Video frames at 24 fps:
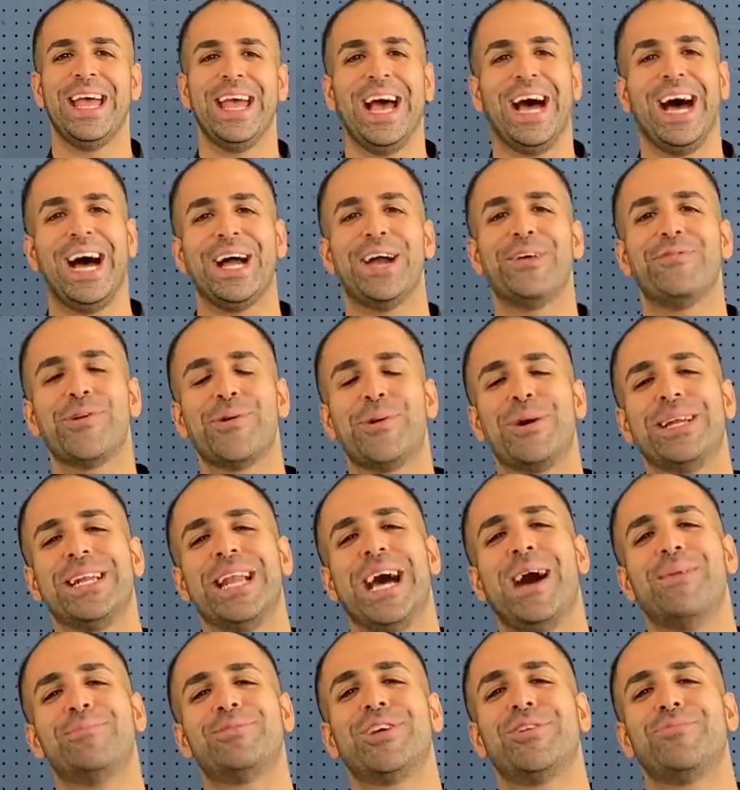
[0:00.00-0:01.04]
Hi everyone,
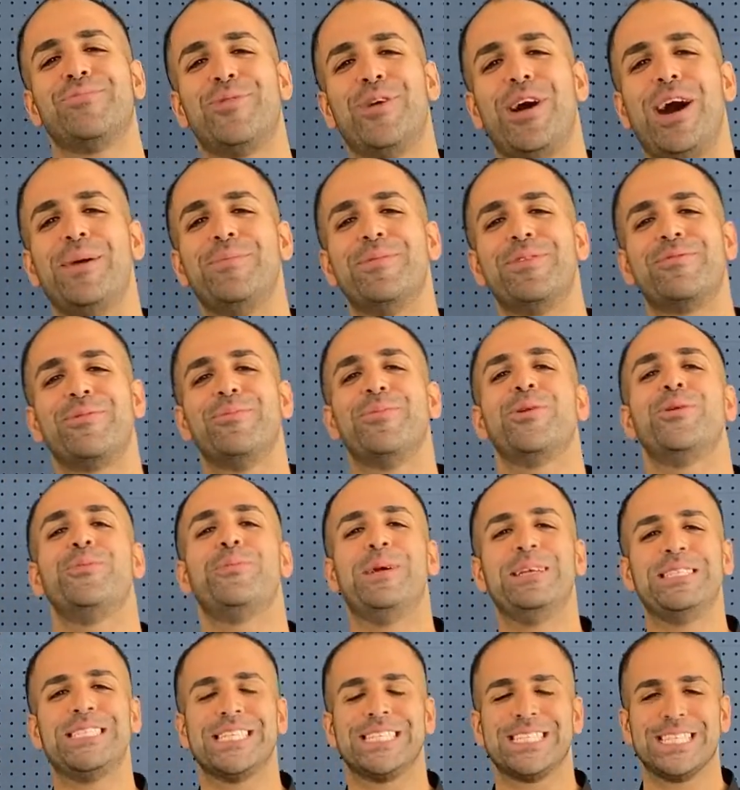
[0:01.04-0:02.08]
I'm Chef Mohammed from the
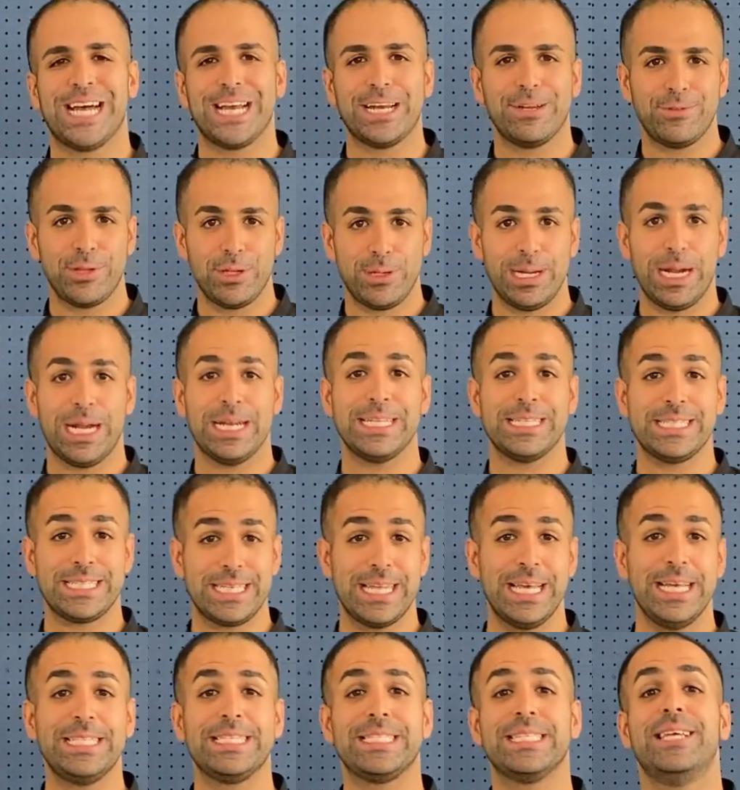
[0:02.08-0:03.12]
Humane Society of the United
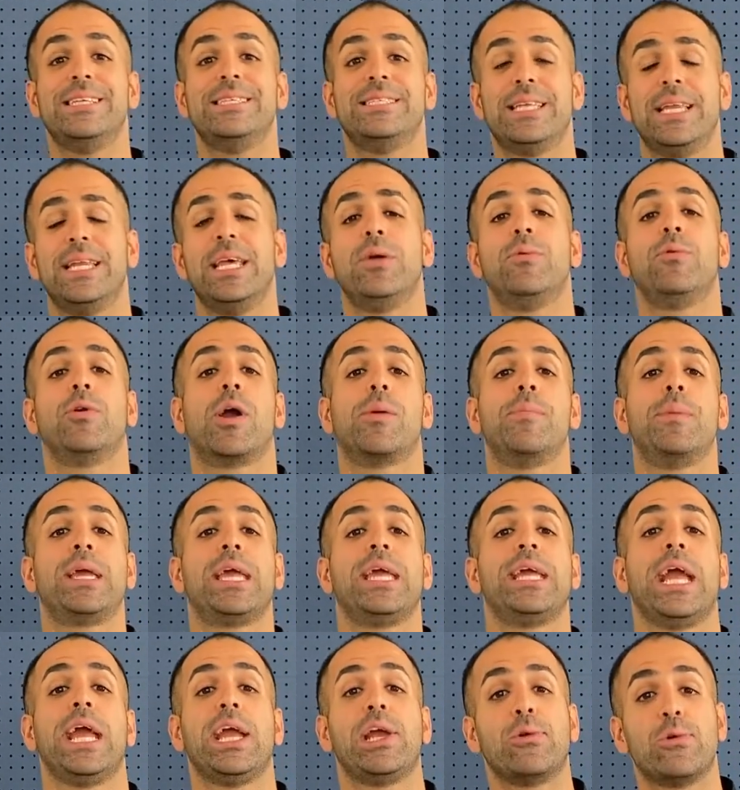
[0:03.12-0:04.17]
States, and today we are
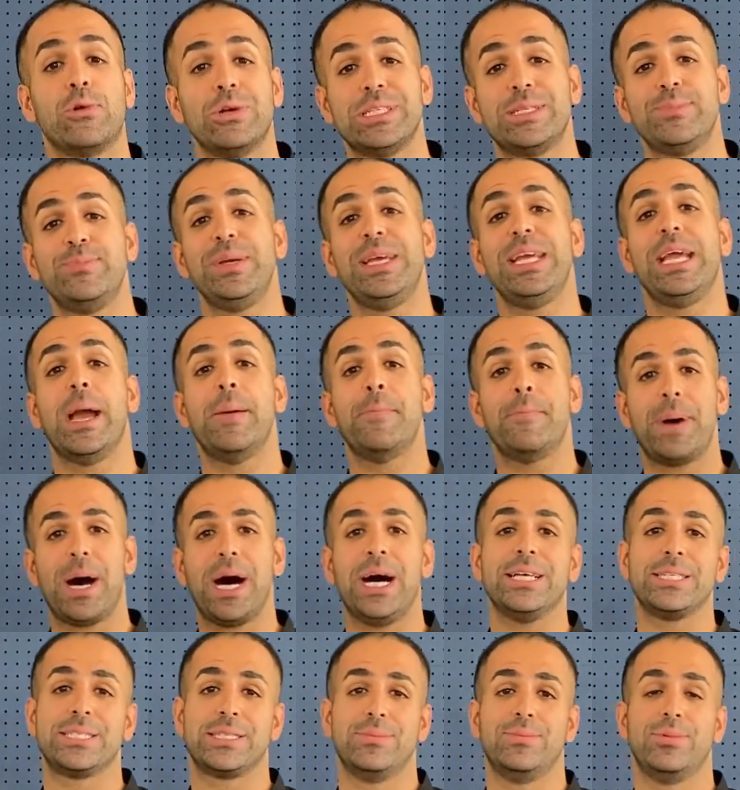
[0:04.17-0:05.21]
making a crispy,
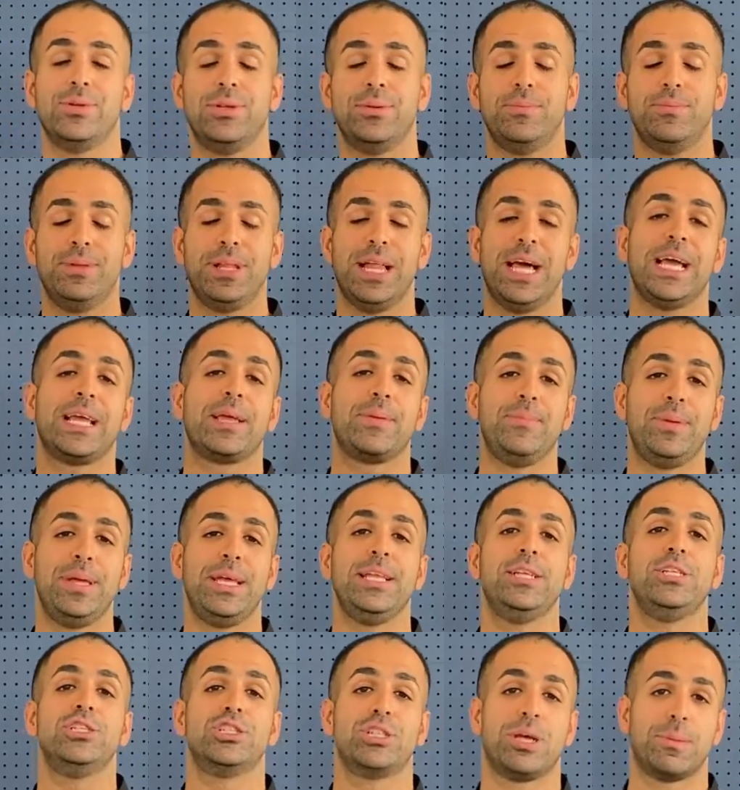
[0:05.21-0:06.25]
impossible black
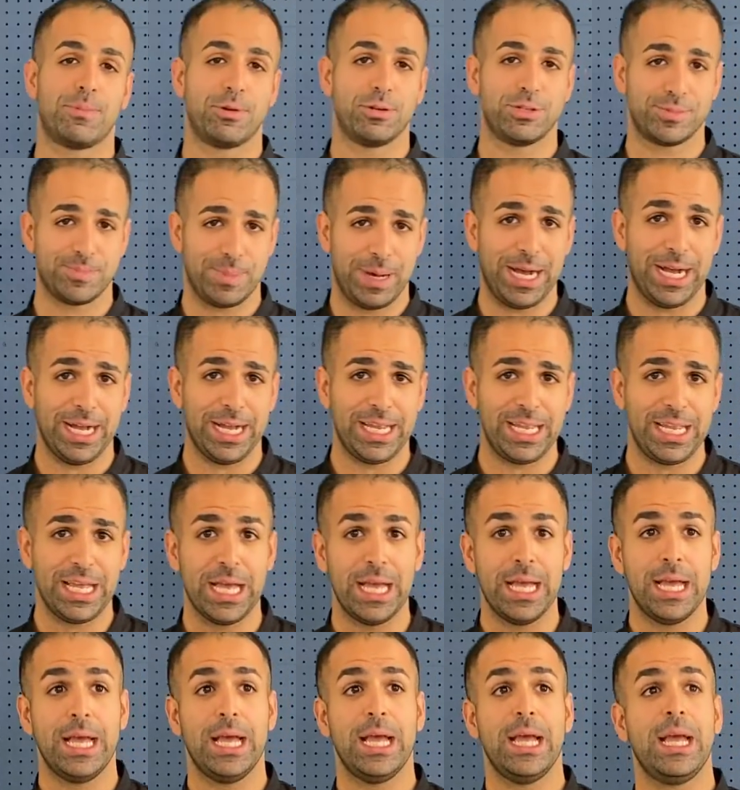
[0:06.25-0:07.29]
bean shepherd's pie.
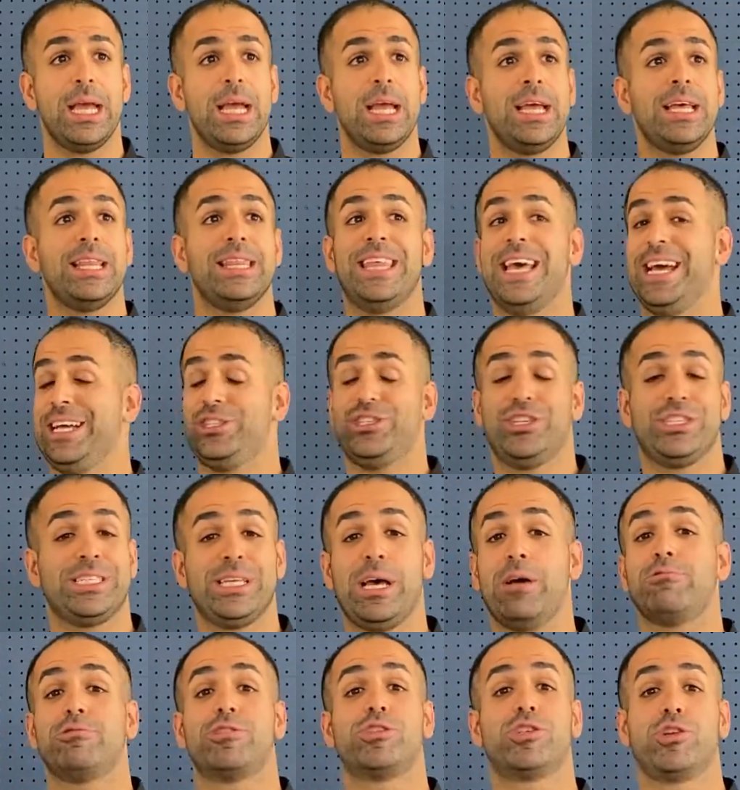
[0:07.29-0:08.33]
That just
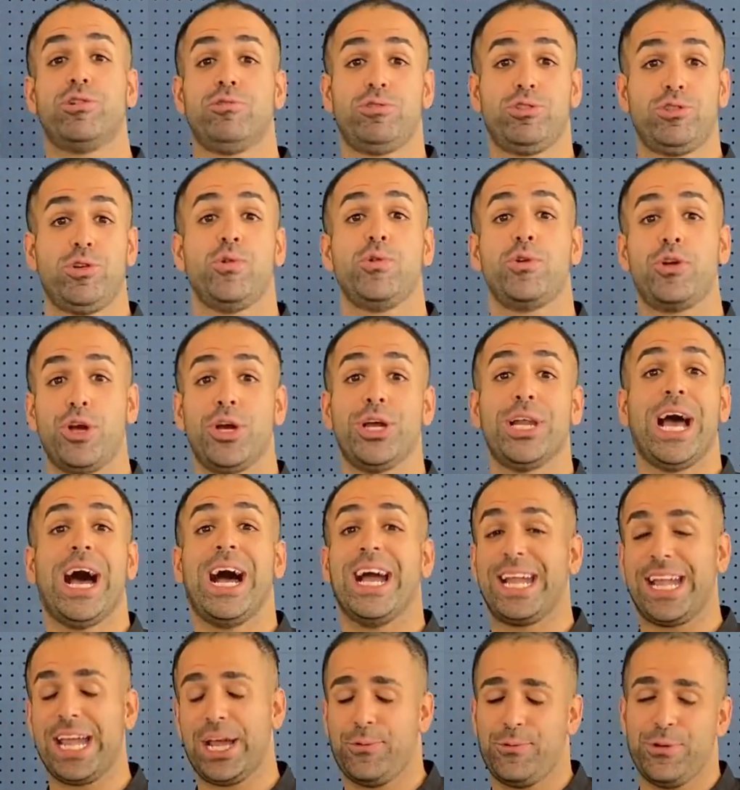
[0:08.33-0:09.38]
sounds so good. I
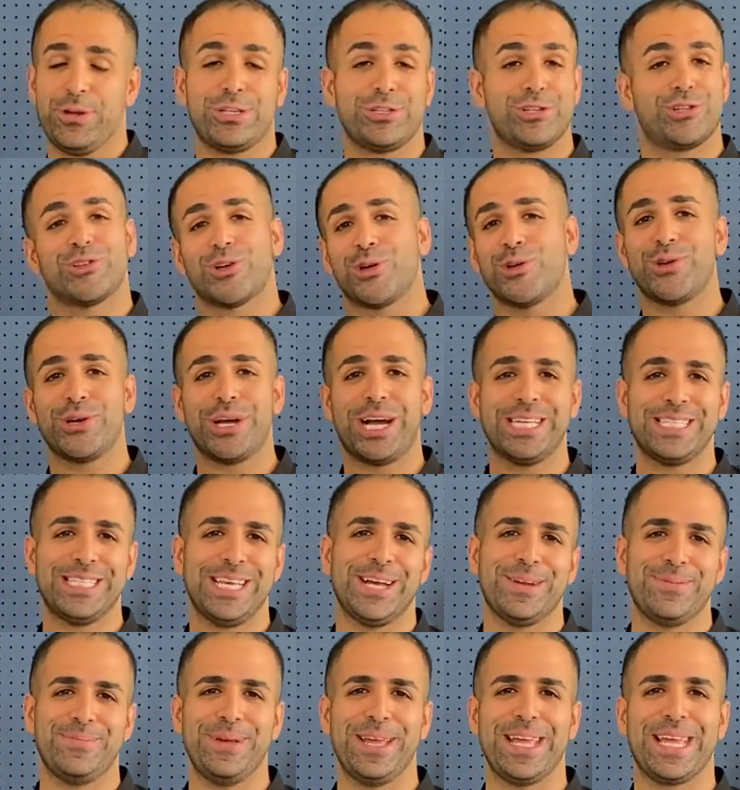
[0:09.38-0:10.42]
can't wait to show you guys how
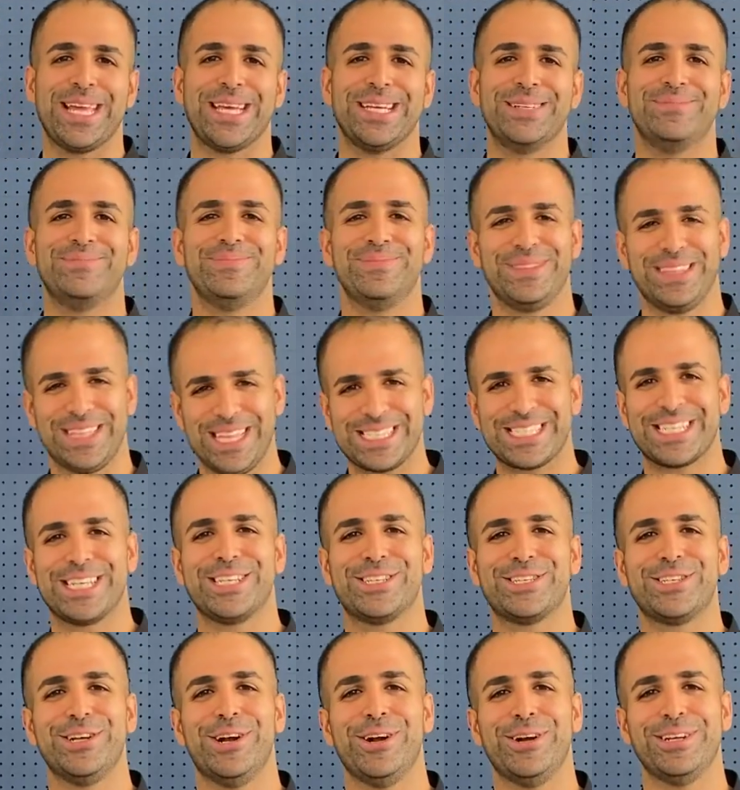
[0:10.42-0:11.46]
to make it. Let's get
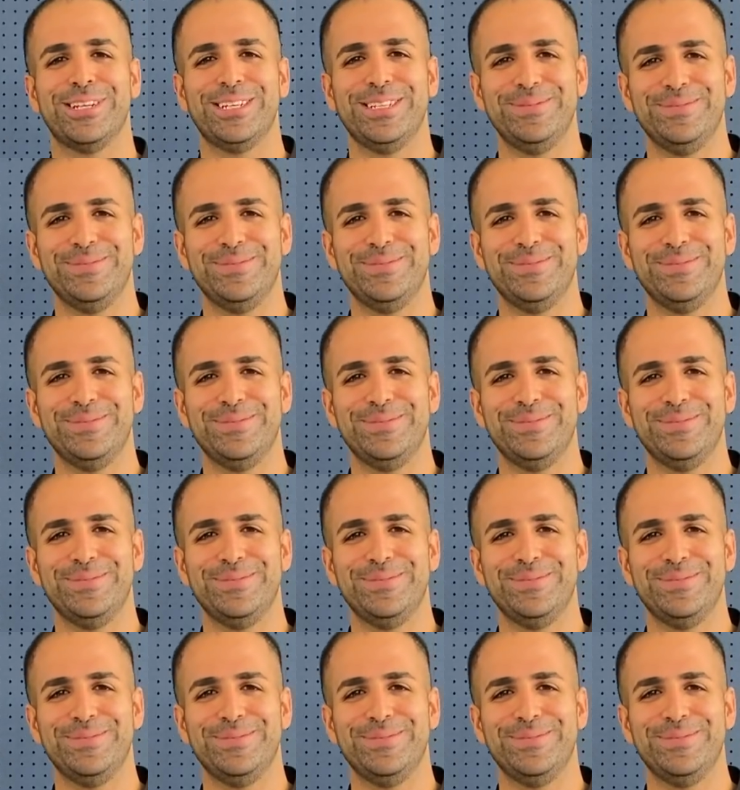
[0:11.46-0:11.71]
started.